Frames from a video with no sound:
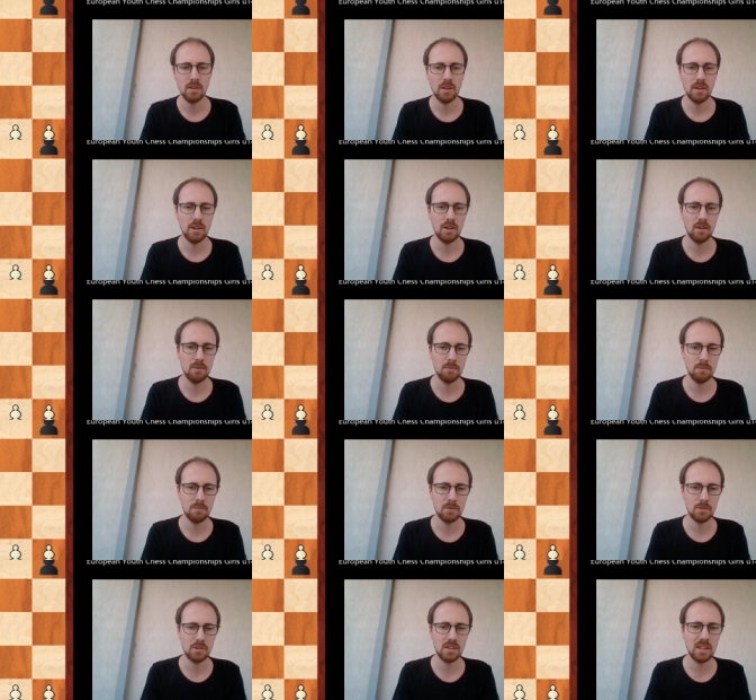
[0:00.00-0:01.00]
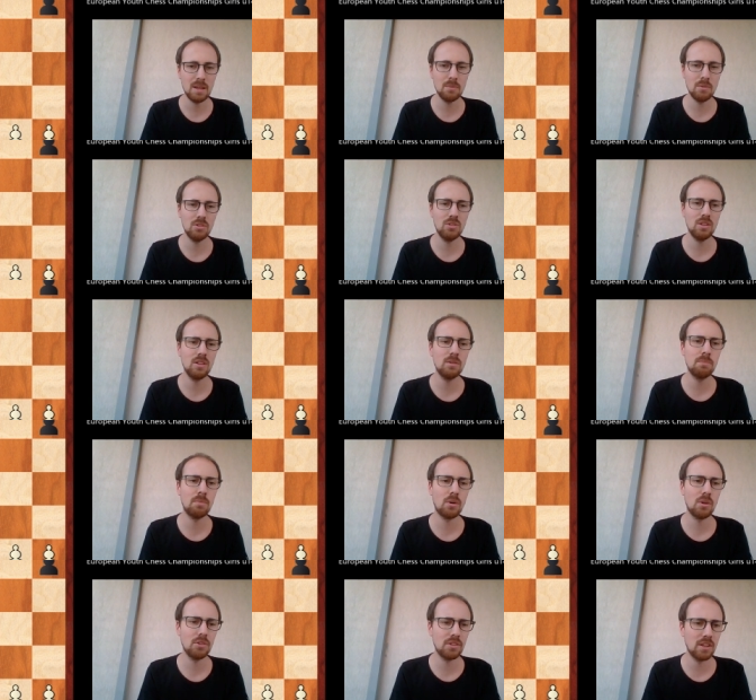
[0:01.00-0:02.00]
Um, so the game continued,
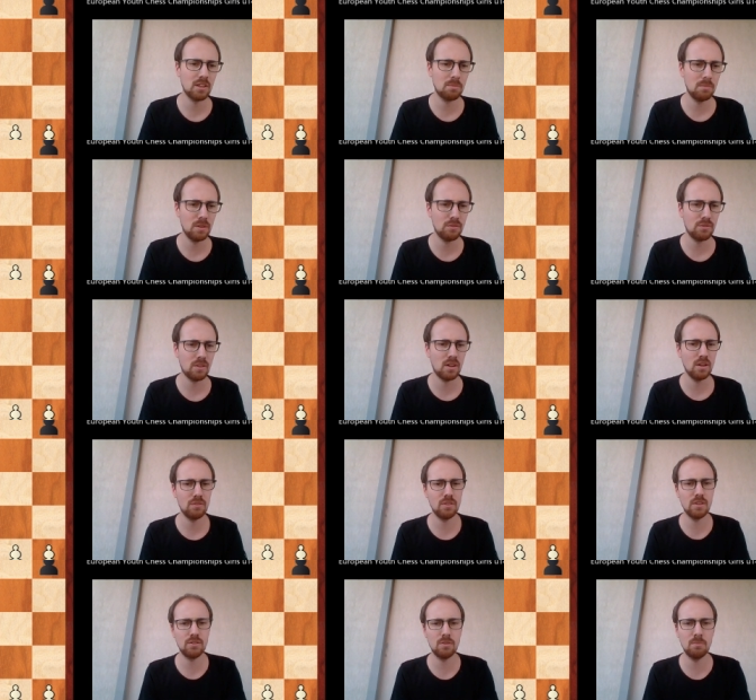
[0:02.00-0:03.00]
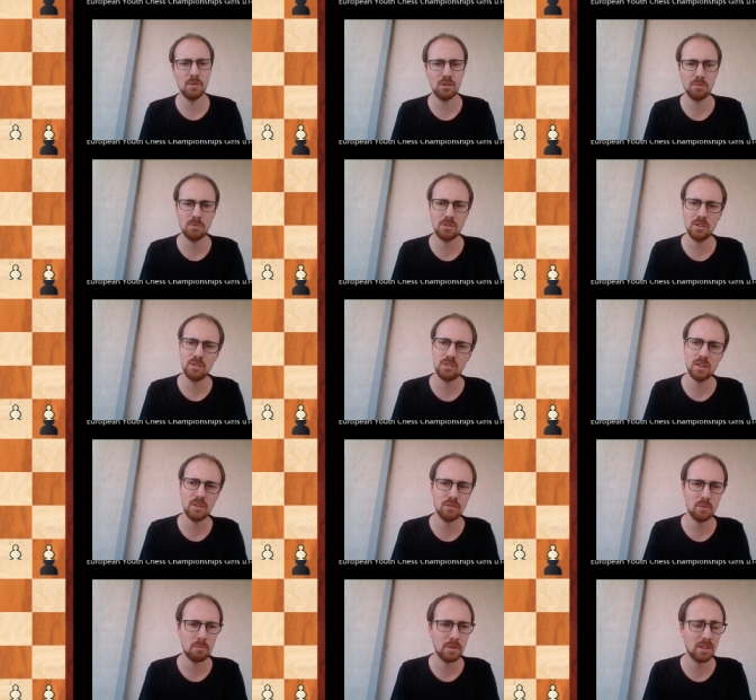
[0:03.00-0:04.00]
pawn takes b5, and after bishop
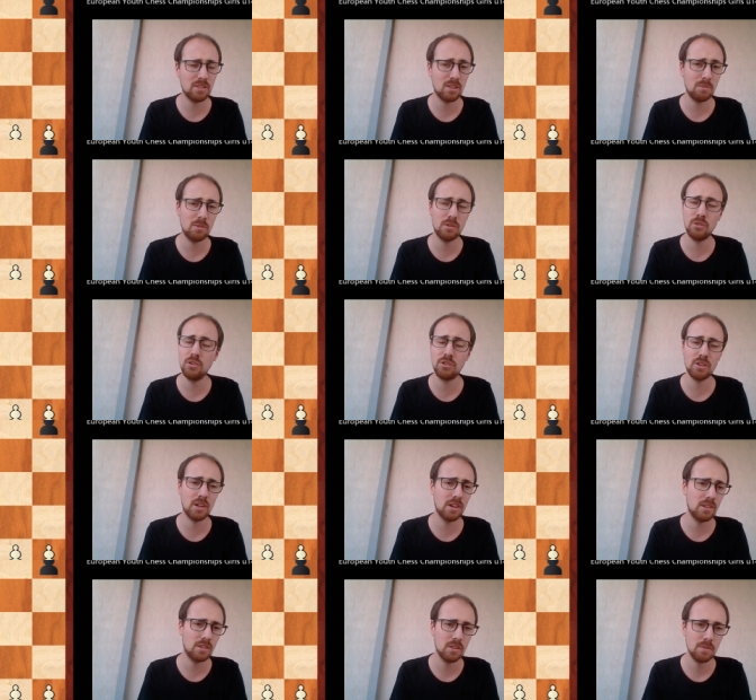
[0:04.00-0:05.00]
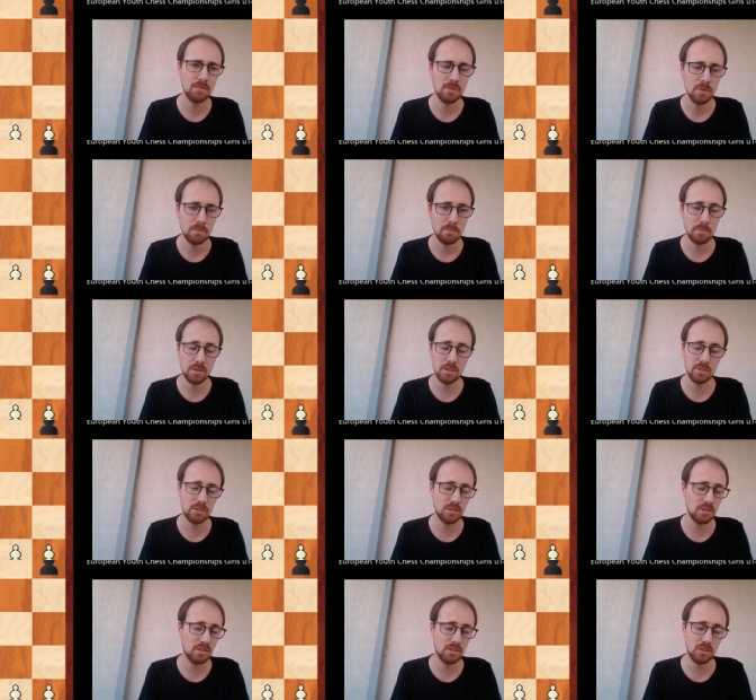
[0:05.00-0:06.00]
c7, black simply resigned because
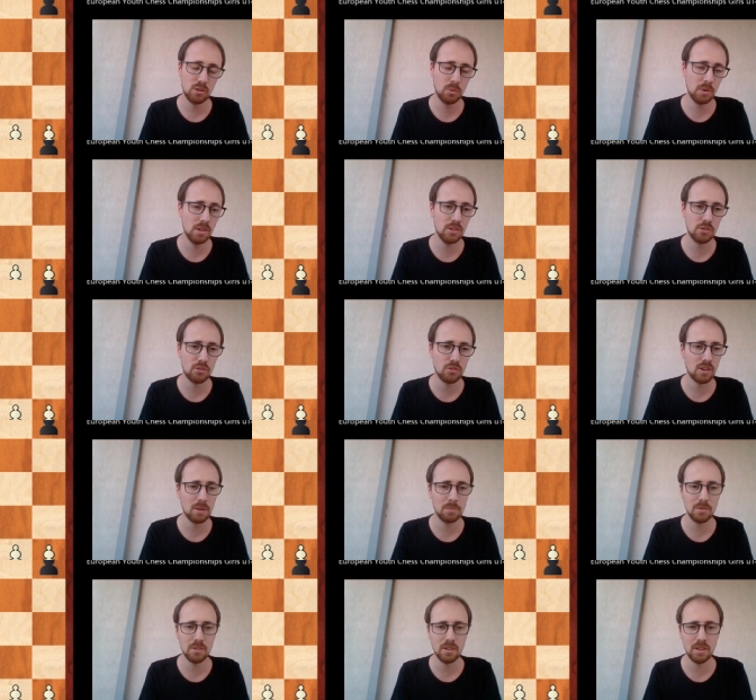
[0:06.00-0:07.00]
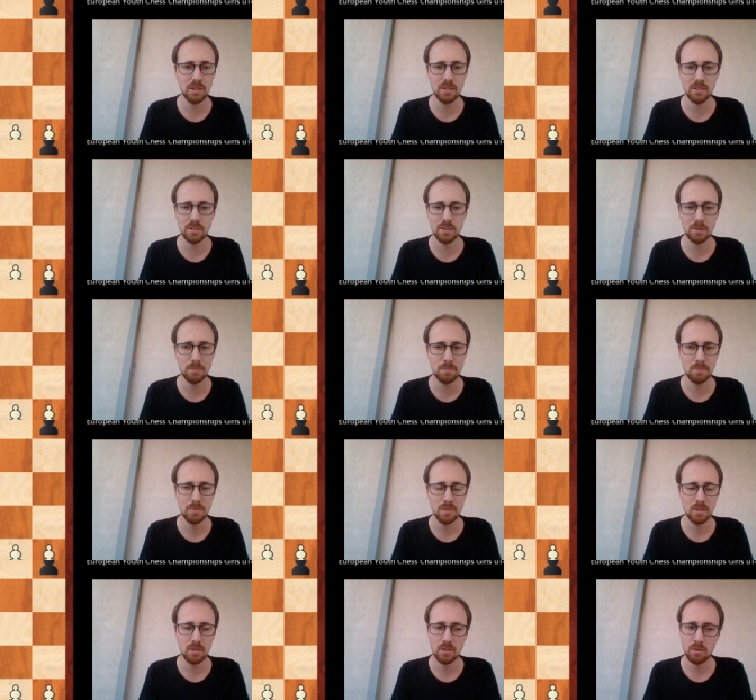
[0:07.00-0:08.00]
the queen is trapped, and um,
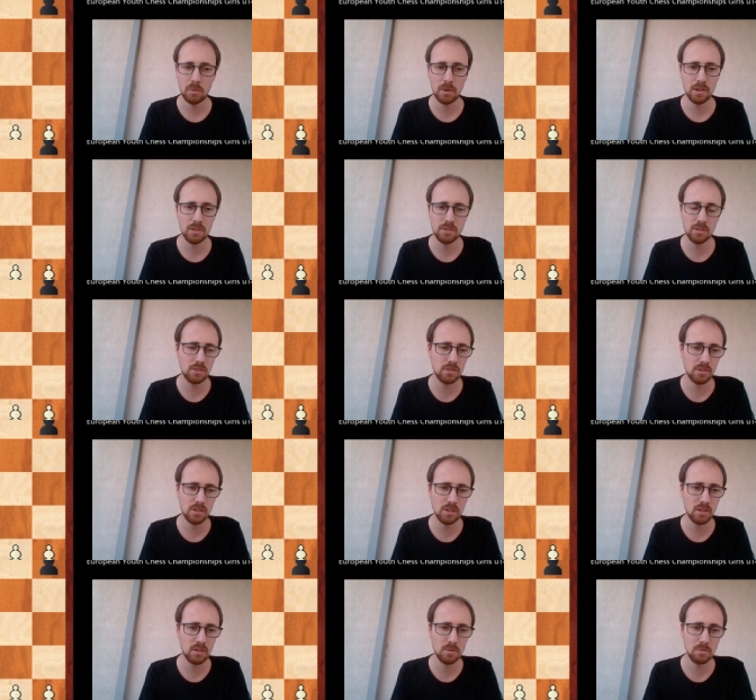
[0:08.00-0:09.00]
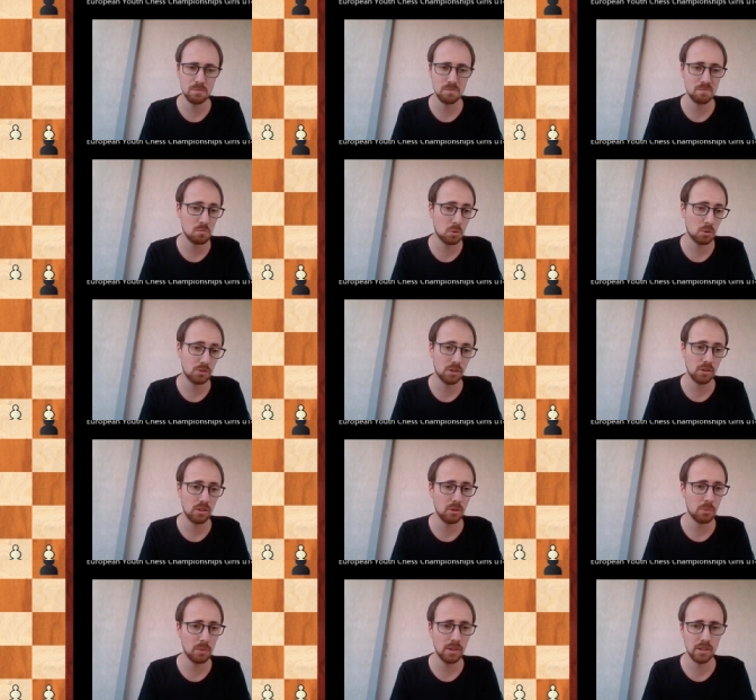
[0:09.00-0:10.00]
white is just, um, well,
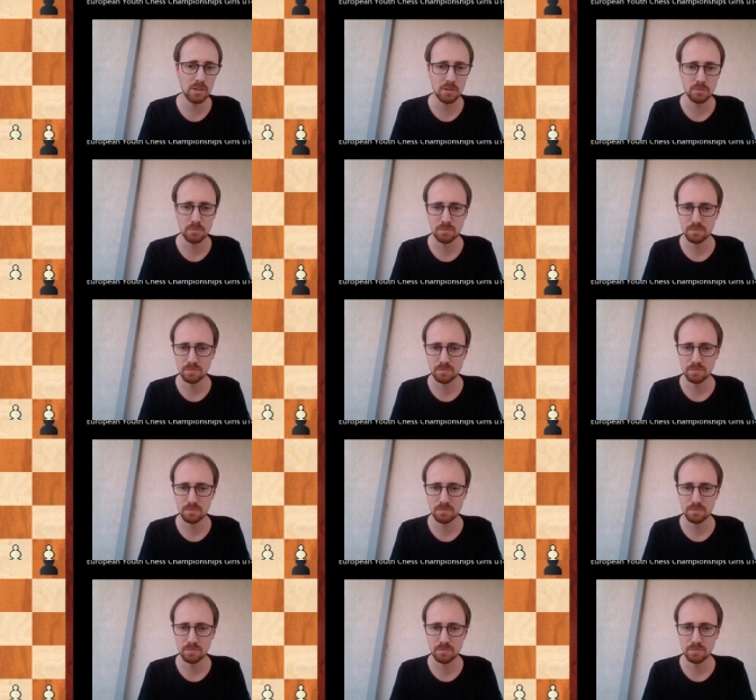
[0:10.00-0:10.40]
totally winning here.